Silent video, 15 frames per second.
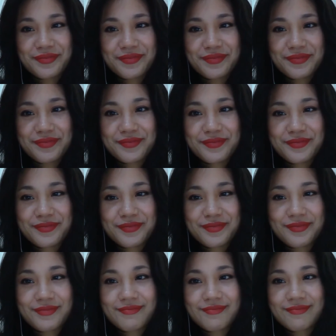
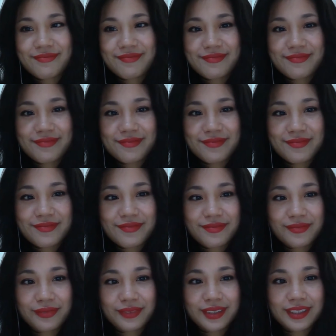
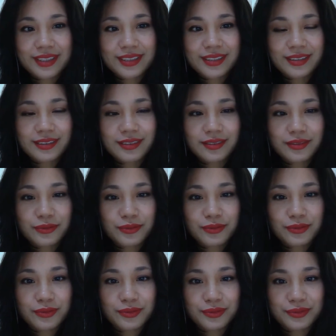
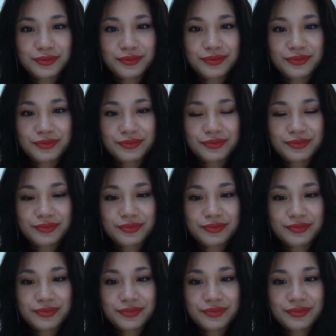
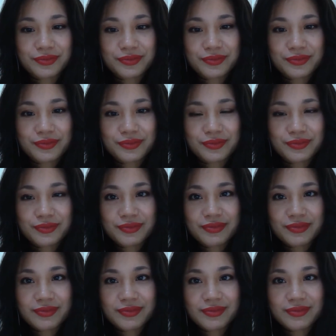
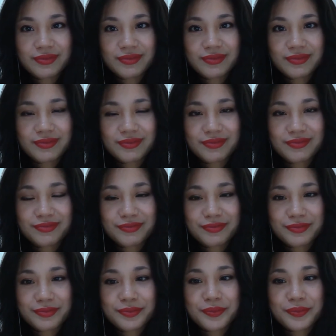This person isn't speaking.